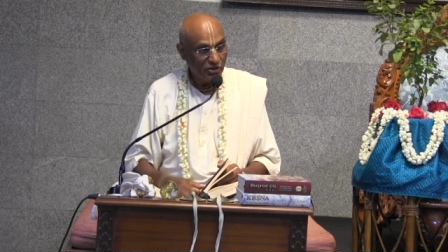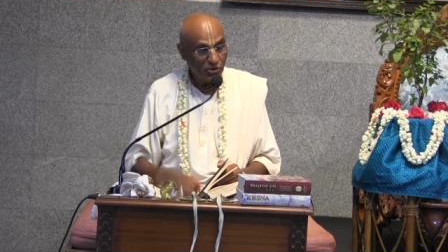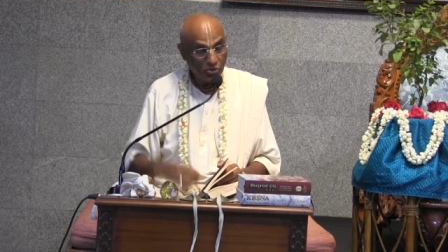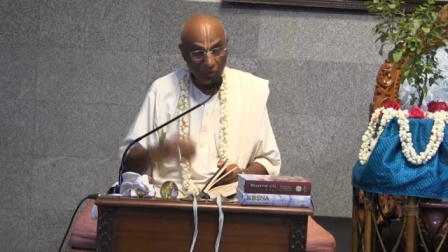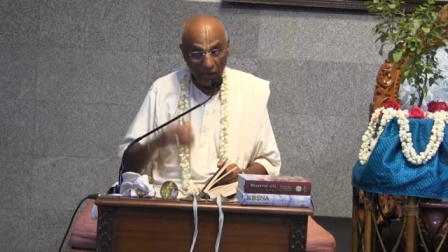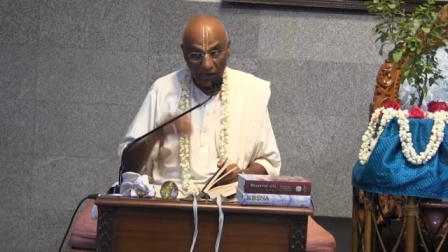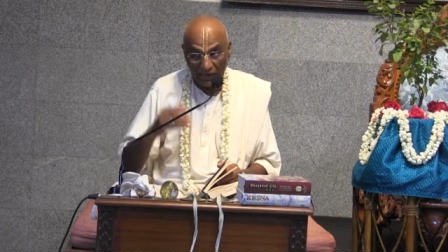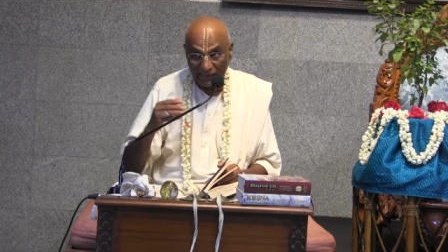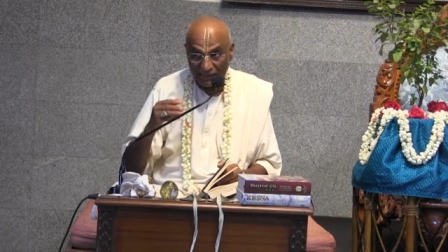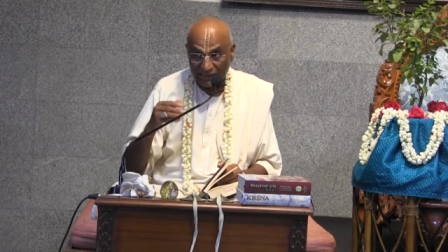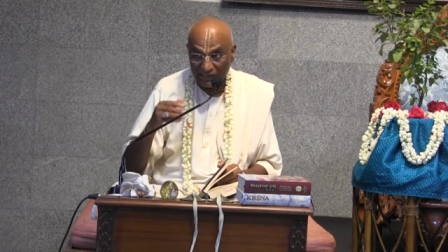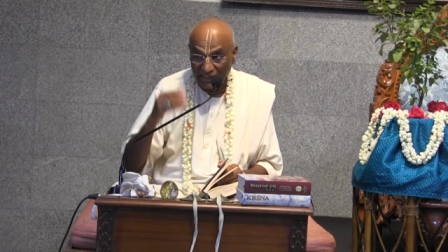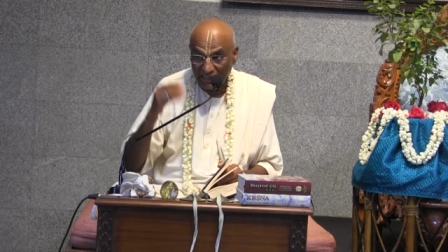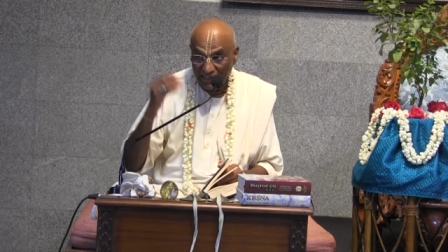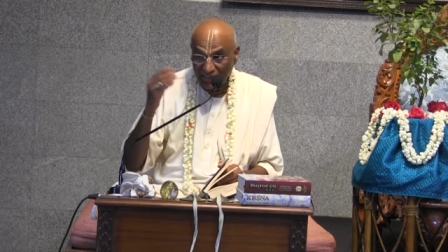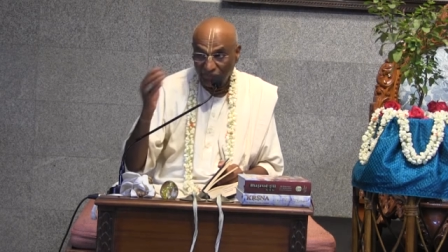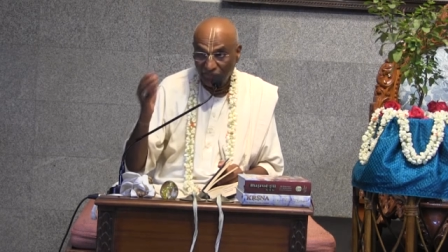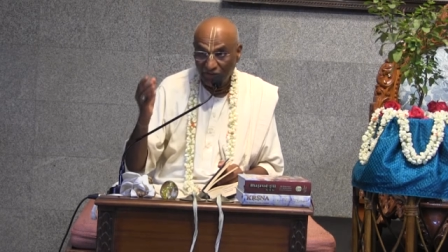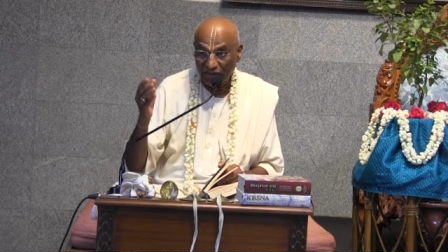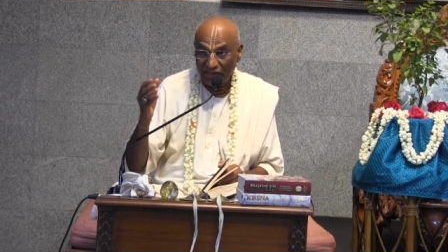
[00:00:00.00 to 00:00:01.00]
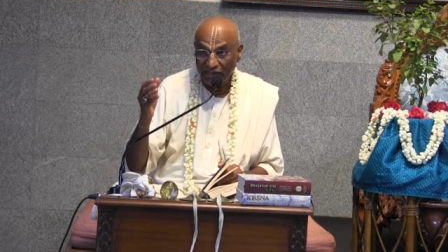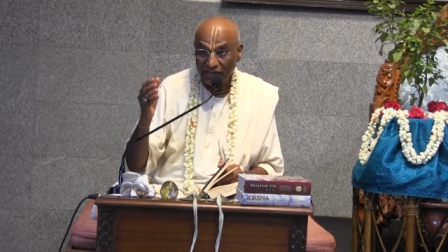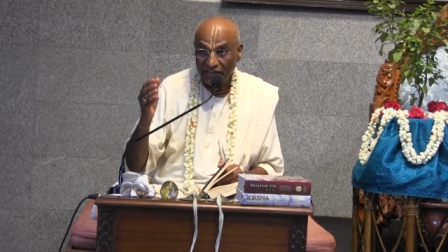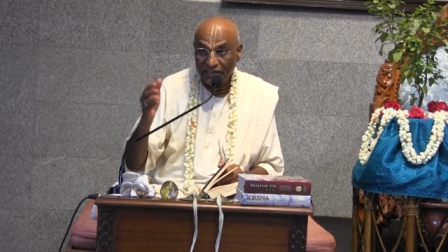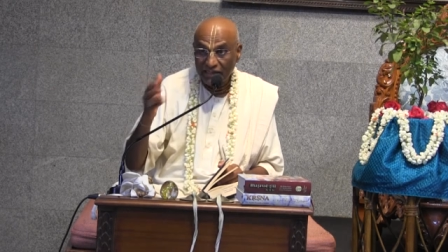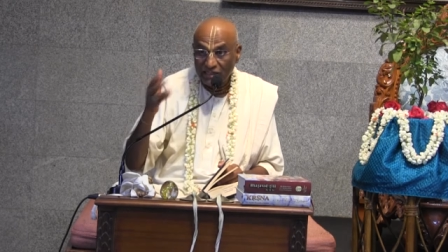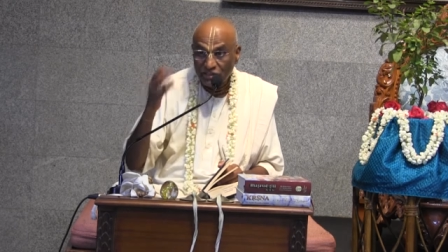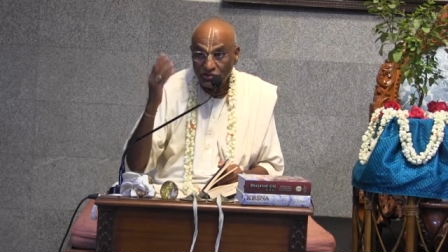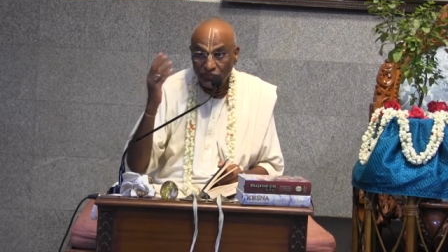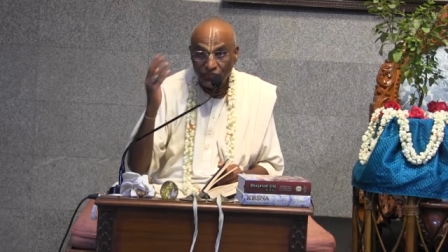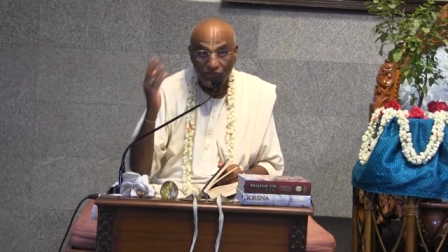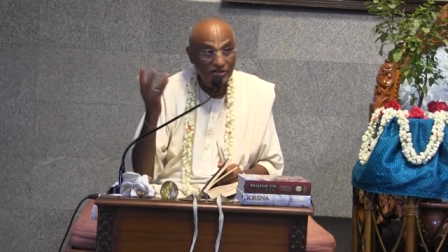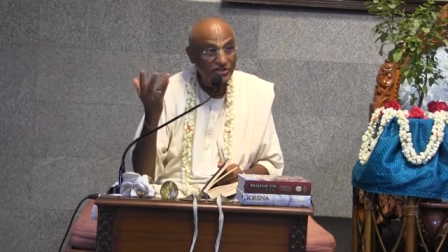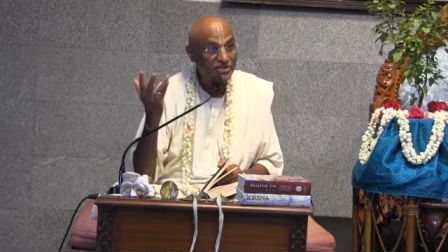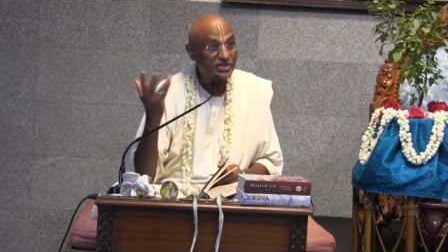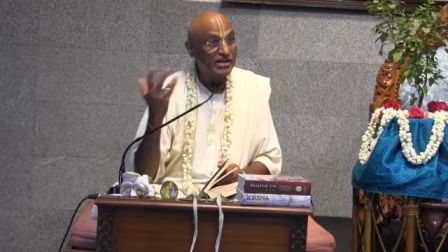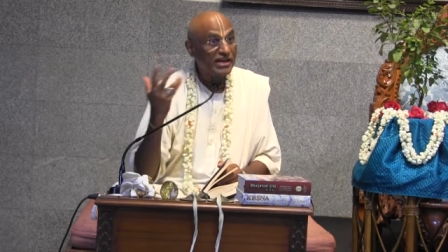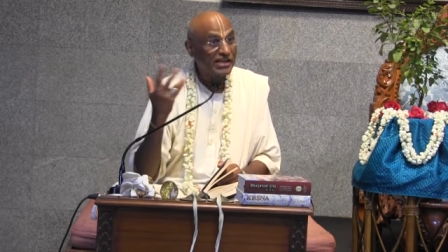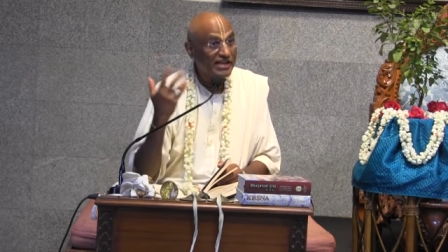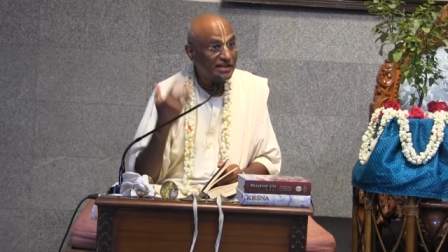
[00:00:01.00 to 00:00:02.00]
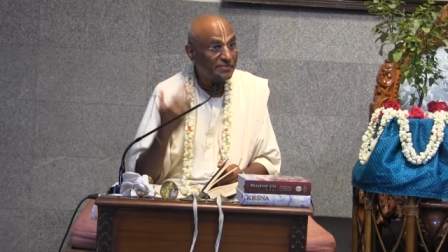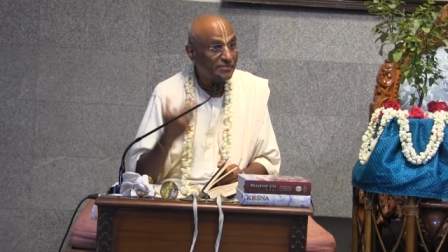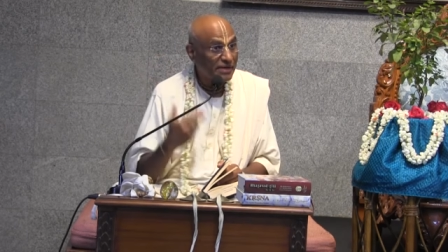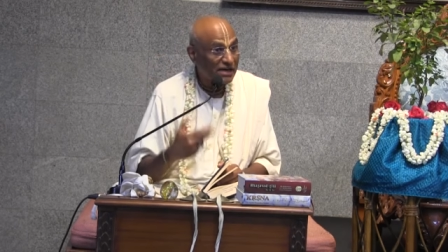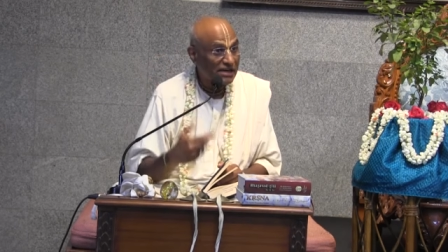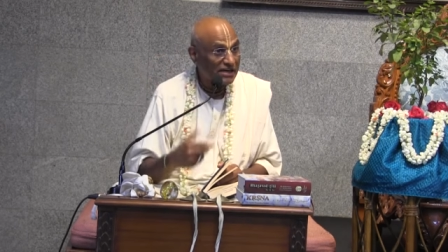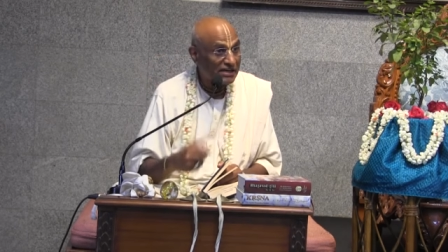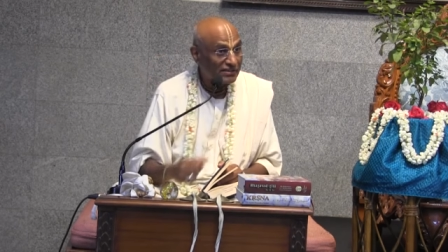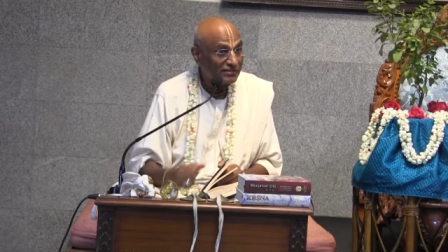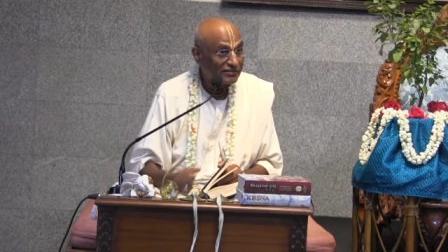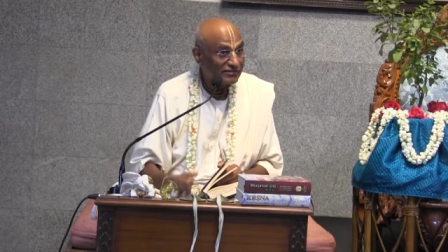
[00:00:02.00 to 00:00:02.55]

To identify, it has to function like a mind.